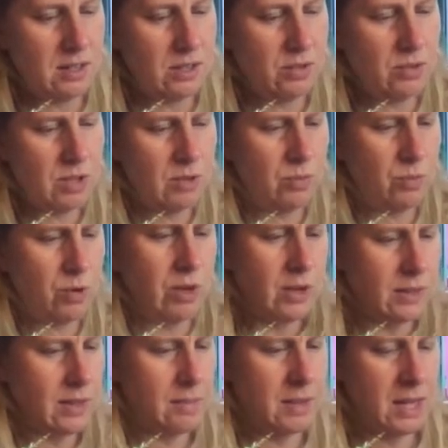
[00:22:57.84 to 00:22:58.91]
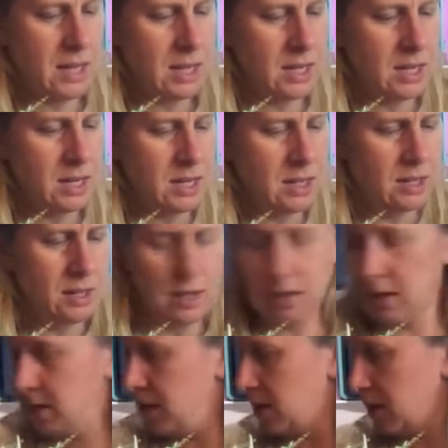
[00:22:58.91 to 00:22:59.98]
you can work them in.
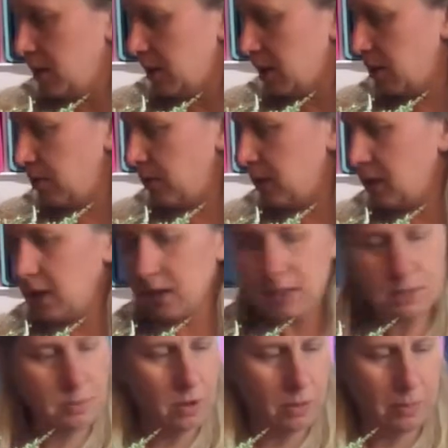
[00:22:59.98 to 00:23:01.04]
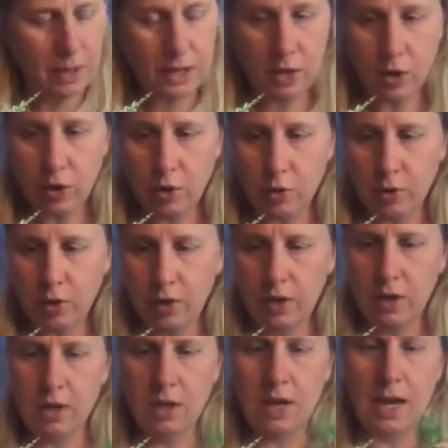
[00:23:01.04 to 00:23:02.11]
I don't need that small pine cone.
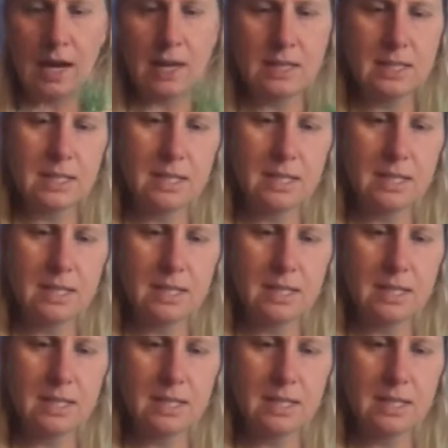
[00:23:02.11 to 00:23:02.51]
And this is the